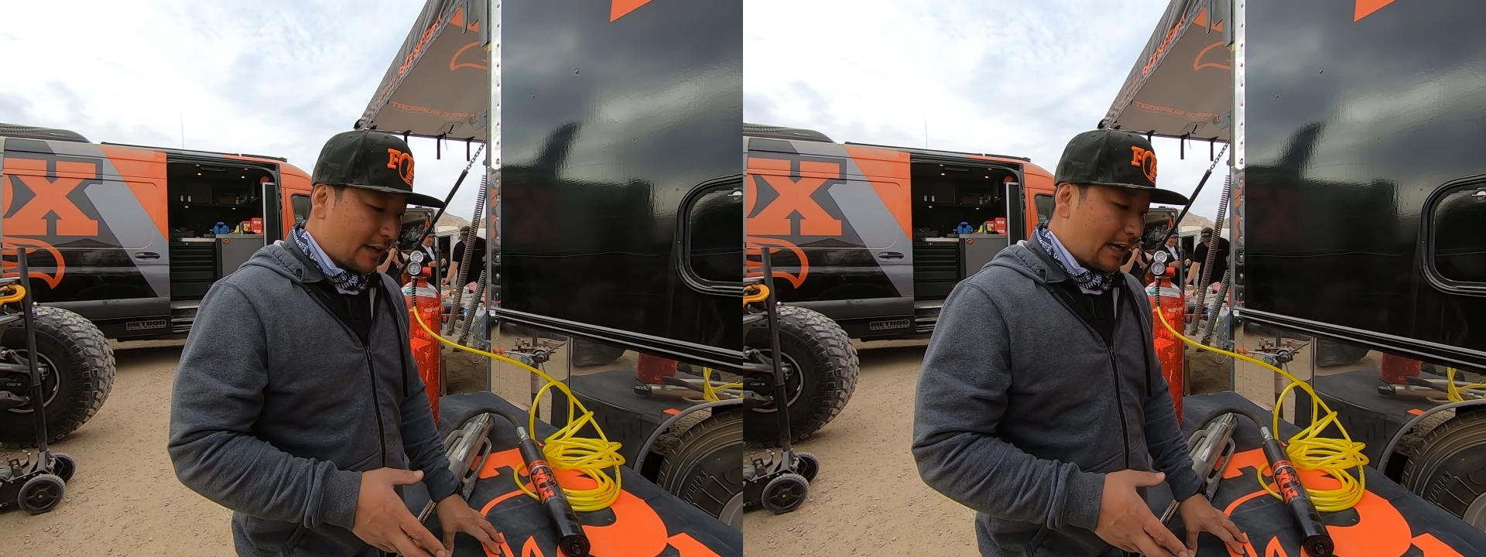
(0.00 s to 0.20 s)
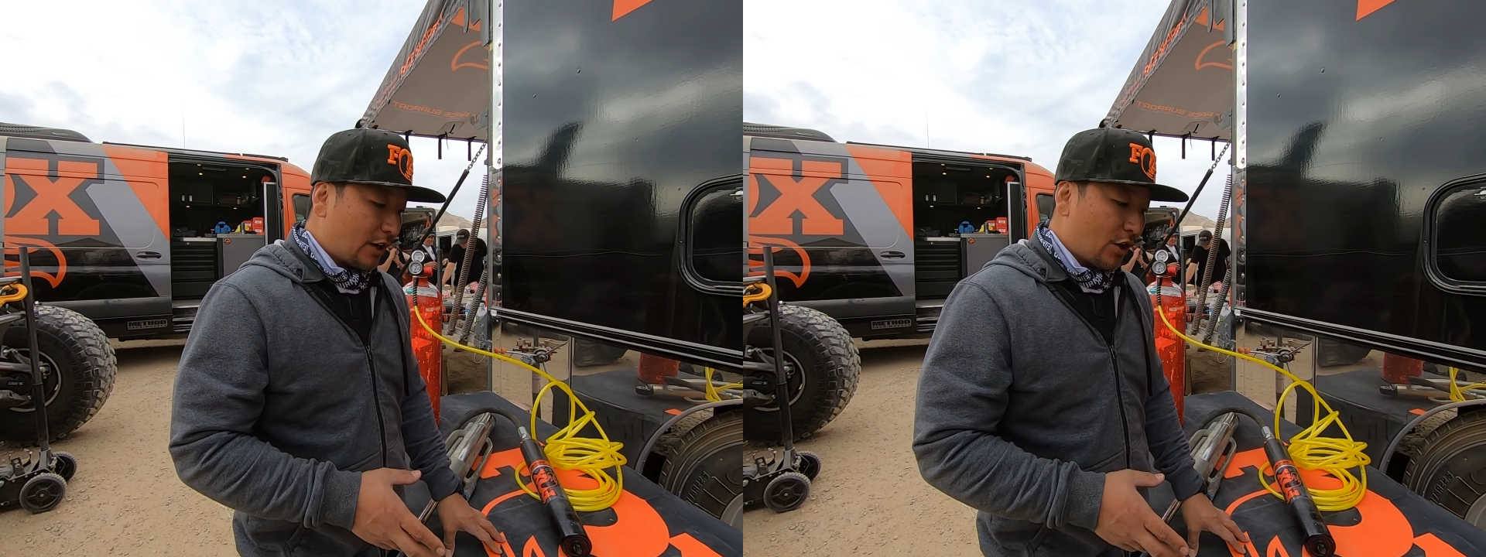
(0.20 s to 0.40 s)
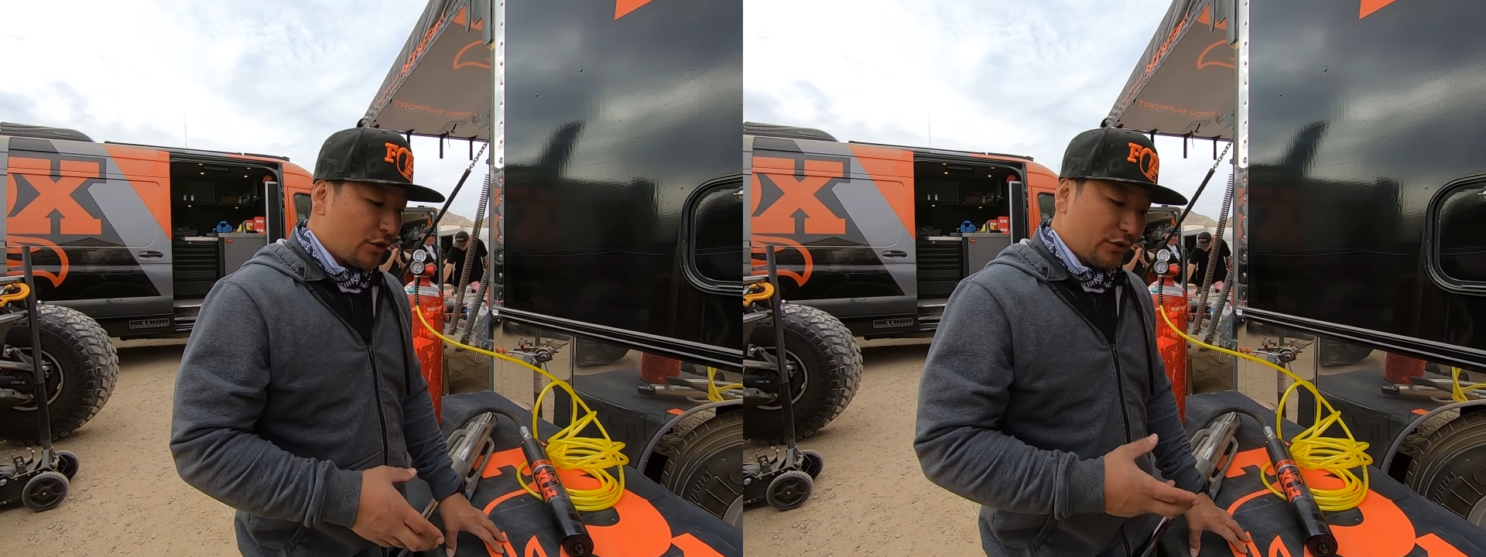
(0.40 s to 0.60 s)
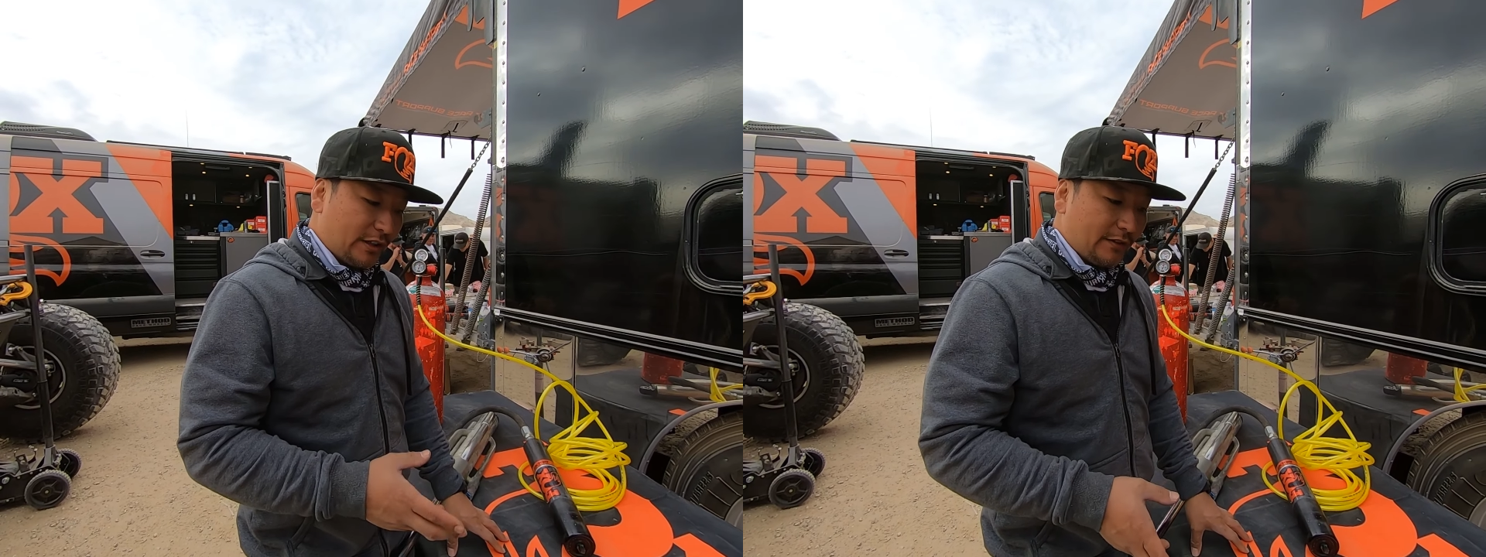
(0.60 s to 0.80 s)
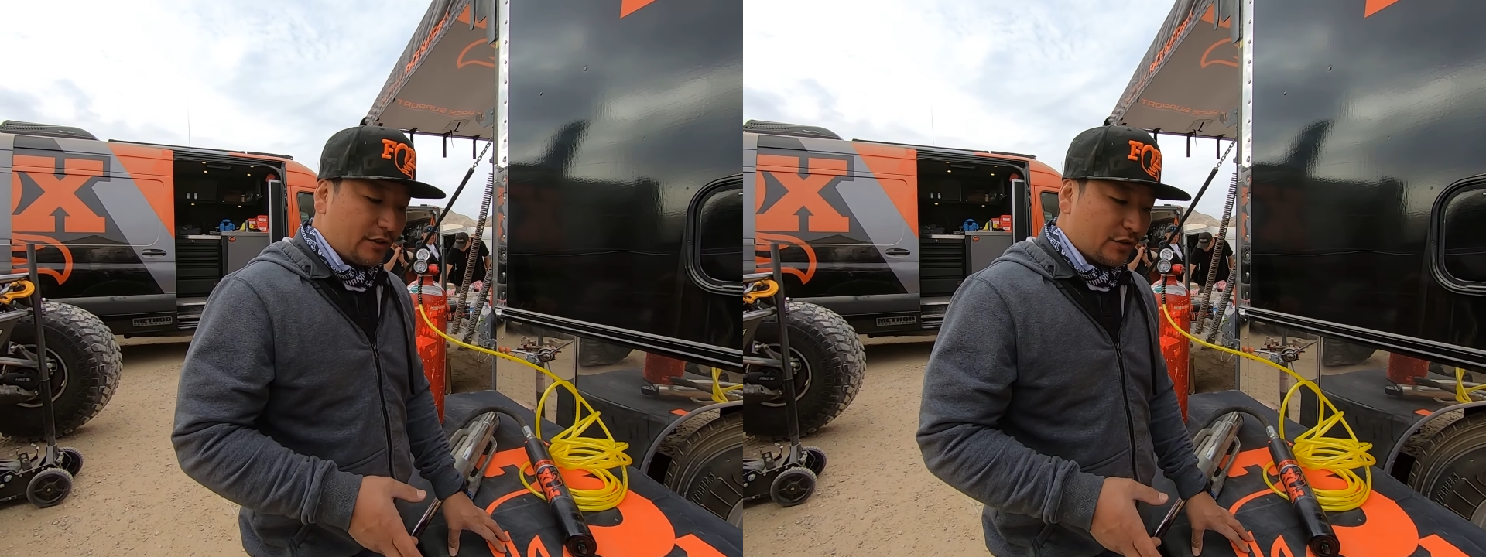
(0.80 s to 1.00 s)
like our U
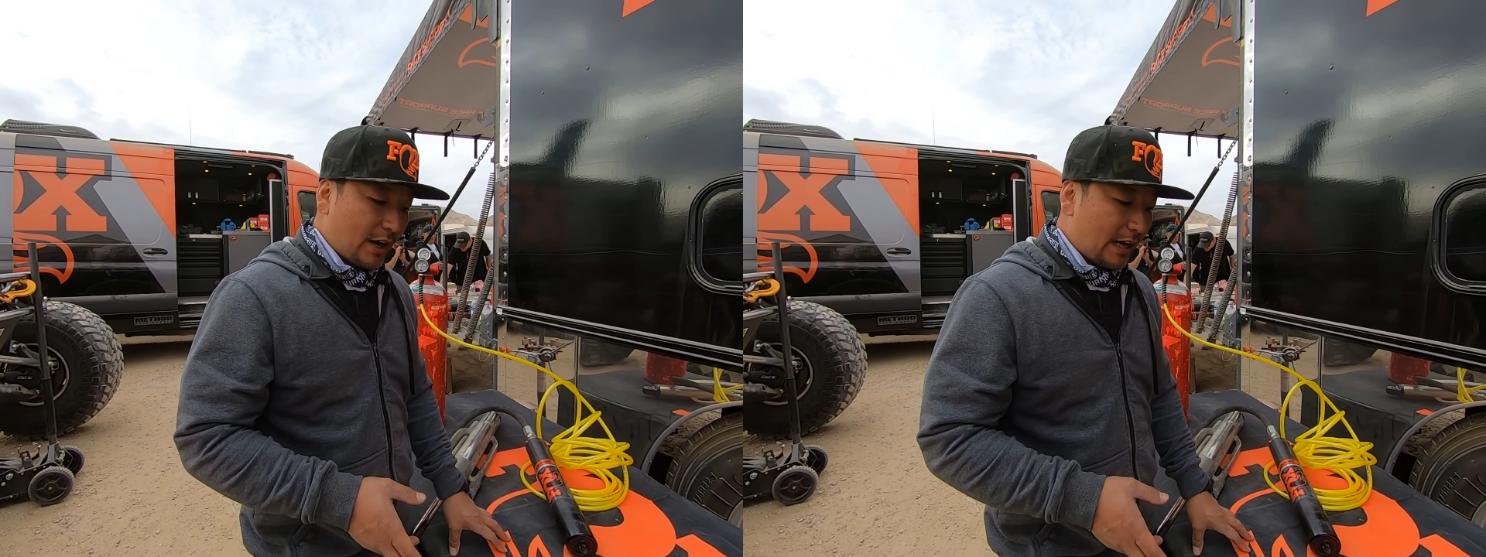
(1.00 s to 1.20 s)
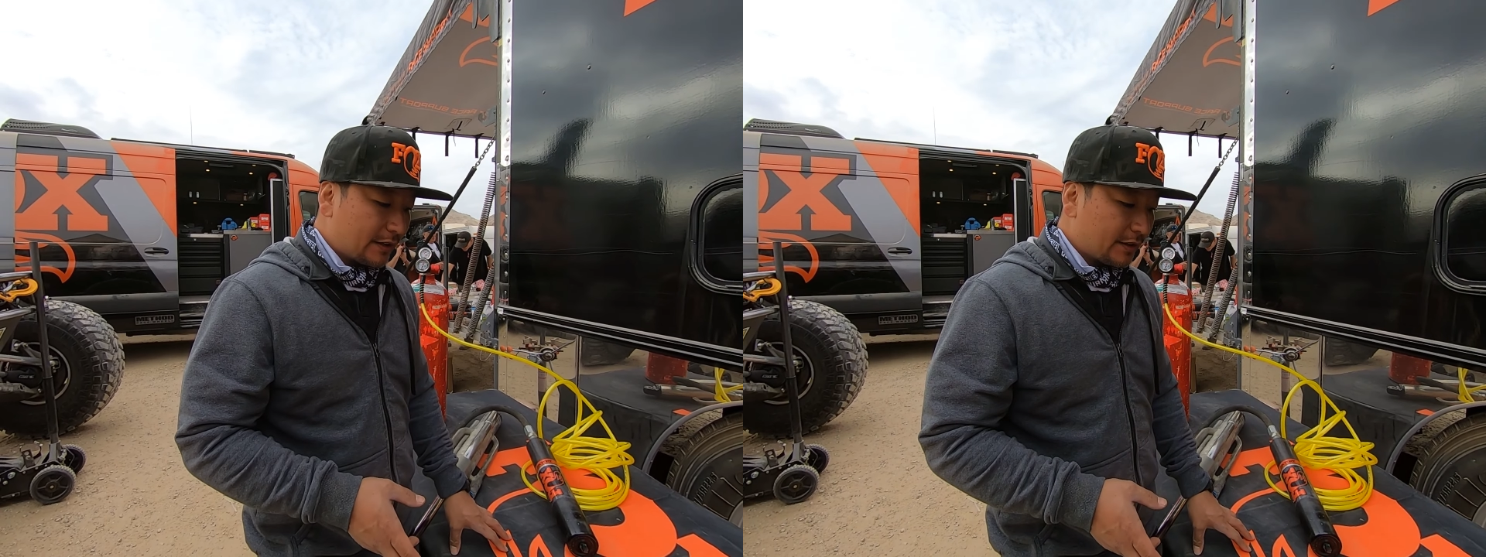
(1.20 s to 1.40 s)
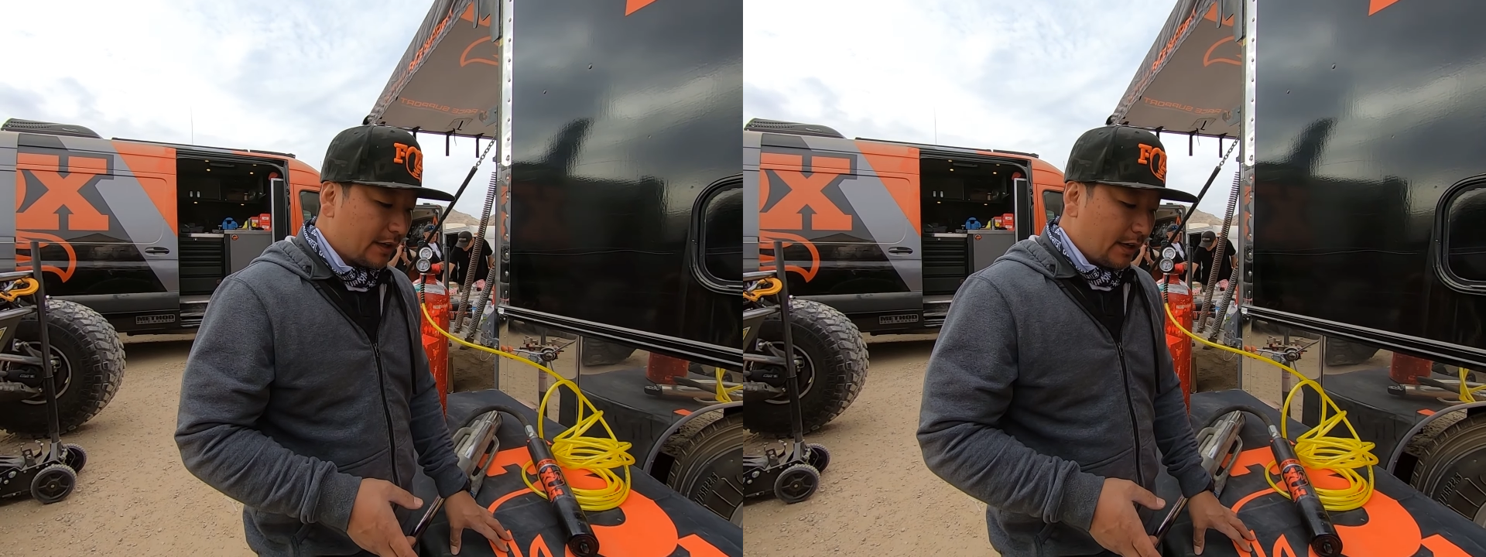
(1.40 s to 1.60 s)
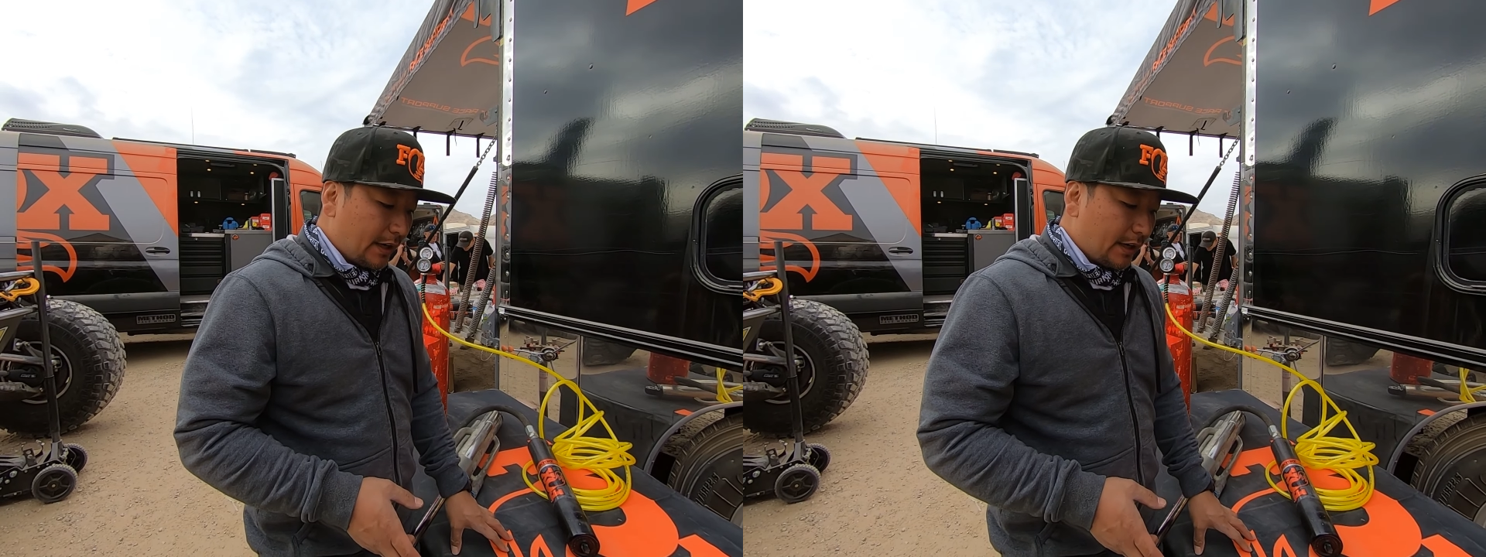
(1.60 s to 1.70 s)
T V shocks,